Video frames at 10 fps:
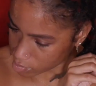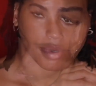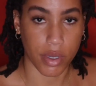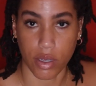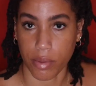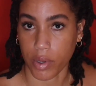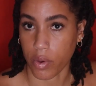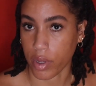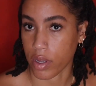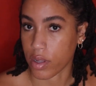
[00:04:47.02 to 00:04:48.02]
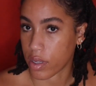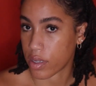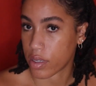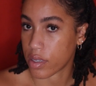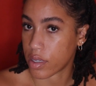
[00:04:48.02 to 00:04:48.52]
Put a little bit of oil
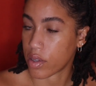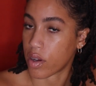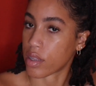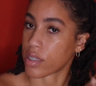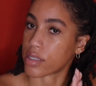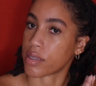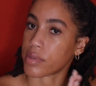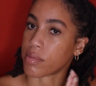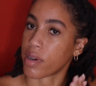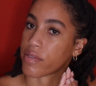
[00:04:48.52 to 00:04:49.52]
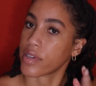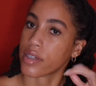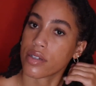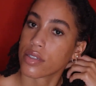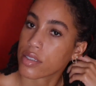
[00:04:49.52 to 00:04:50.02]
on the tips of my
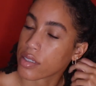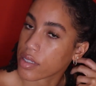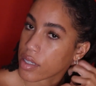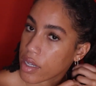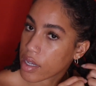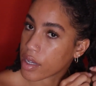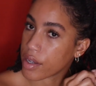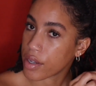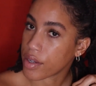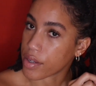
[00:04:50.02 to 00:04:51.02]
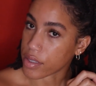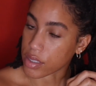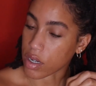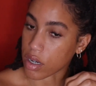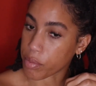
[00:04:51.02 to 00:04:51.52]
fingers and
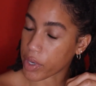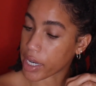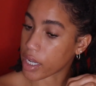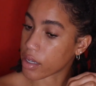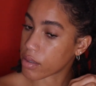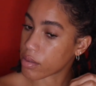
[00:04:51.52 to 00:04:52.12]
start braiding.